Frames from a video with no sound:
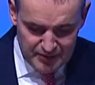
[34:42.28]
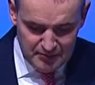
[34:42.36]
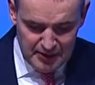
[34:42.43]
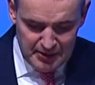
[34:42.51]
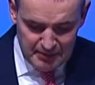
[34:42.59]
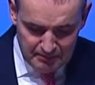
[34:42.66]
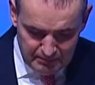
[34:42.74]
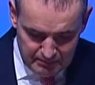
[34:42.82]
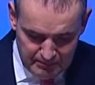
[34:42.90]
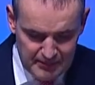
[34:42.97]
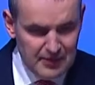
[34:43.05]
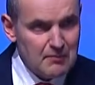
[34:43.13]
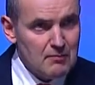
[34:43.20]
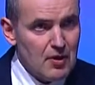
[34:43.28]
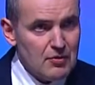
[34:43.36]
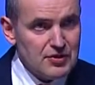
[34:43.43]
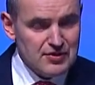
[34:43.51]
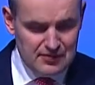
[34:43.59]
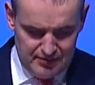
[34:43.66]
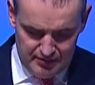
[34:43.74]
to be the
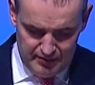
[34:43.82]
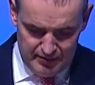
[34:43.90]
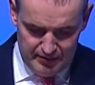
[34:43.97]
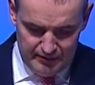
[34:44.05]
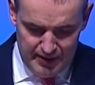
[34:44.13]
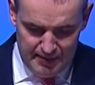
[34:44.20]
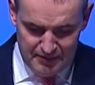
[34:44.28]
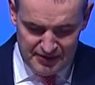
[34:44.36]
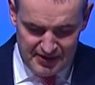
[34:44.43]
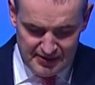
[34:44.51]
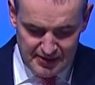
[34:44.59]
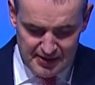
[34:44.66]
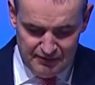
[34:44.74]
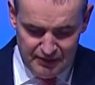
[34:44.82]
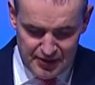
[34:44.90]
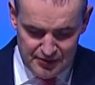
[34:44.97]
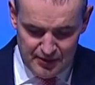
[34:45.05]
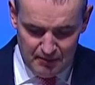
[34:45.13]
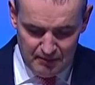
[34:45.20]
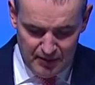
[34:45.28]
most representative
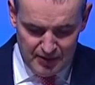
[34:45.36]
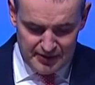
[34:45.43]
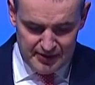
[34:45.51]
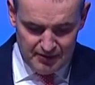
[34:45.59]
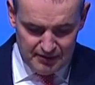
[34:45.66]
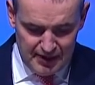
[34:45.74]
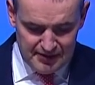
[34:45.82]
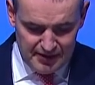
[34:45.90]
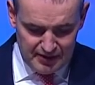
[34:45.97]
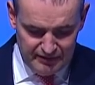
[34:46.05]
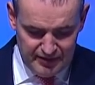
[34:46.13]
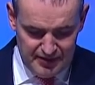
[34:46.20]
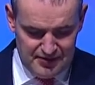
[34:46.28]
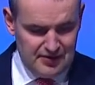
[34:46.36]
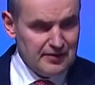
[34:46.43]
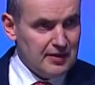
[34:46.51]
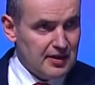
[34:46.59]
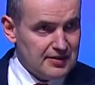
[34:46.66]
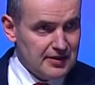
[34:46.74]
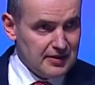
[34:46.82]
regional body on Arctic affairs, the
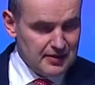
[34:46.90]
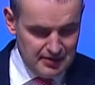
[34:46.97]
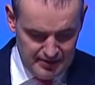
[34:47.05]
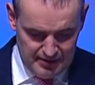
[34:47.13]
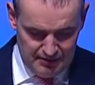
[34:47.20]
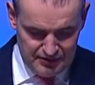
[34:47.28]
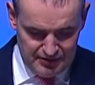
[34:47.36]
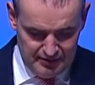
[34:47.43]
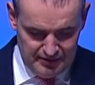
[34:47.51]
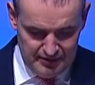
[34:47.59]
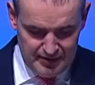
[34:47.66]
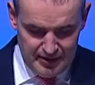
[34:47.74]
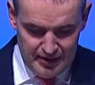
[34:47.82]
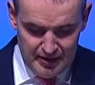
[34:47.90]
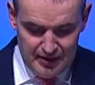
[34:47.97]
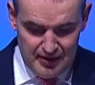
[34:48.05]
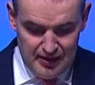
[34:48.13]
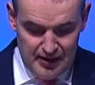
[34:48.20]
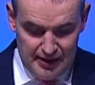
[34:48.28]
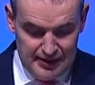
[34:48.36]
Arctic Council.
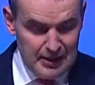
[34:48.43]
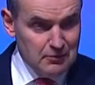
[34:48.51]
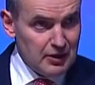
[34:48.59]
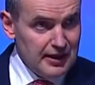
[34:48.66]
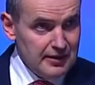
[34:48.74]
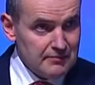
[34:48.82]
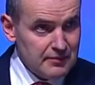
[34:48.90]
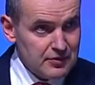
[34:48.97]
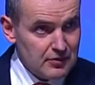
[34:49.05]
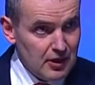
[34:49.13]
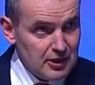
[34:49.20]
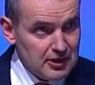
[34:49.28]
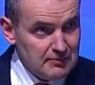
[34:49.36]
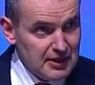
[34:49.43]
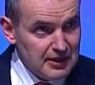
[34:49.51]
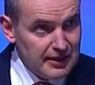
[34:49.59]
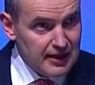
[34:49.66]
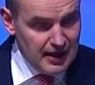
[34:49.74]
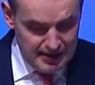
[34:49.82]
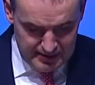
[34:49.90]
And equally, to
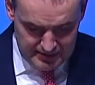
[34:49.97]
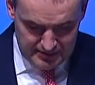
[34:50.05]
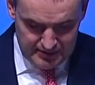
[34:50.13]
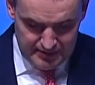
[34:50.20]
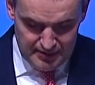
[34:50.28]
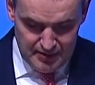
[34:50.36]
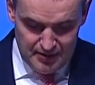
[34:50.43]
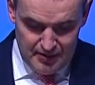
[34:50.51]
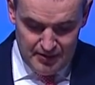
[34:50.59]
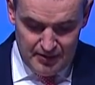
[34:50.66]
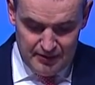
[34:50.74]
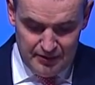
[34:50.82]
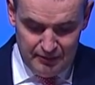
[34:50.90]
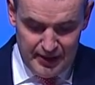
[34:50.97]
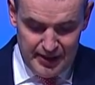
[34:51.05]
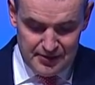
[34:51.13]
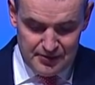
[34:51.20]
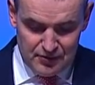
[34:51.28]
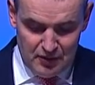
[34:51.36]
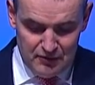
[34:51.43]
ultimately hand the
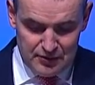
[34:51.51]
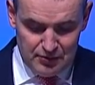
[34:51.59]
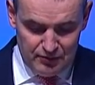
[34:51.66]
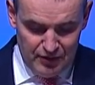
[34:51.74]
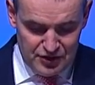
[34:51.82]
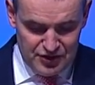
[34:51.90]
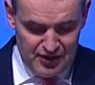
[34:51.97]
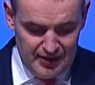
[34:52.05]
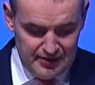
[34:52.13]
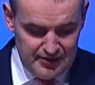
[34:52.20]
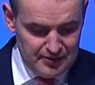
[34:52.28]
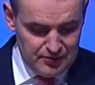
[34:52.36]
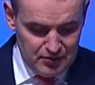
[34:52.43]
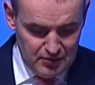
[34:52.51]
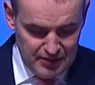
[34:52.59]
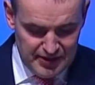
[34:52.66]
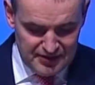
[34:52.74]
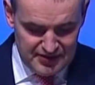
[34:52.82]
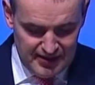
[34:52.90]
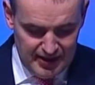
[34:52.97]
reins over to Russia in 2
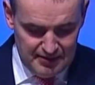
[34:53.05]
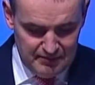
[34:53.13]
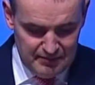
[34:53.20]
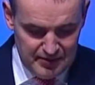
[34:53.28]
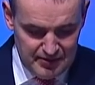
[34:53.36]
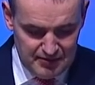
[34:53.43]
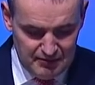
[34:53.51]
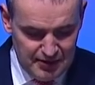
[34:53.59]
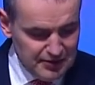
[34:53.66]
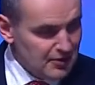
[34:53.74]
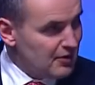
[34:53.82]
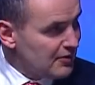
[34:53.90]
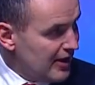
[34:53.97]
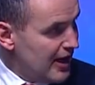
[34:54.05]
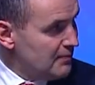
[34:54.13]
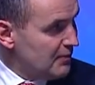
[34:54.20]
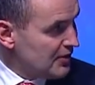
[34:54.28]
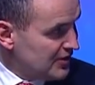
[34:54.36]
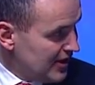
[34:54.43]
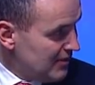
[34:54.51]
years' time, when your
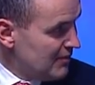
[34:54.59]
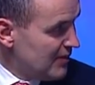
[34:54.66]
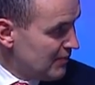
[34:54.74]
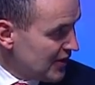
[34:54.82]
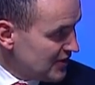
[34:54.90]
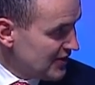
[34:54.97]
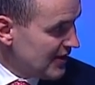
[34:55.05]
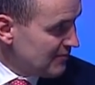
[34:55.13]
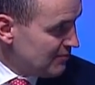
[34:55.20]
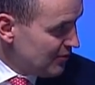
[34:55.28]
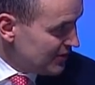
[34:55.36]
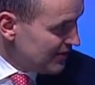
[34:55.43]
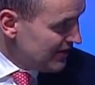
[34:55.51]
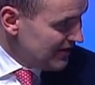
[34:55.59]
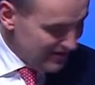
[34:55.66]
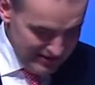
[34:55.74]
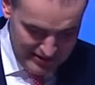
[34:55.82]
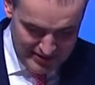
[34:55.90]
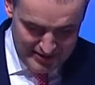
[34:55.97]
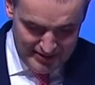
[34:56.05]
able team, President Putin,
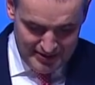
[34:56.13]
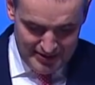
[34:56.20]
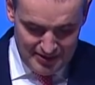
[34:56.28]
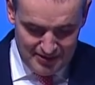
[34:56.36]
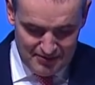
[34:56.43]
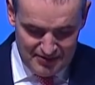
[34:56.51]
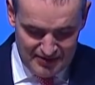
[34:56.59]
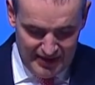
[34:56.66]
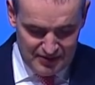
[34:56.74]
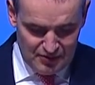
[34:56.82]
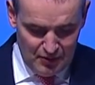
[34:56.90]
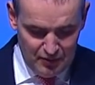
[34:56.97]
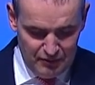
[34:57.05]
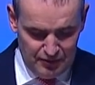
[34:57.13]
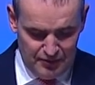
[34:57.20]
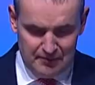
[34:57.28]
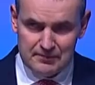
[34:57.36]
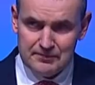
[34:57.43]
takes over.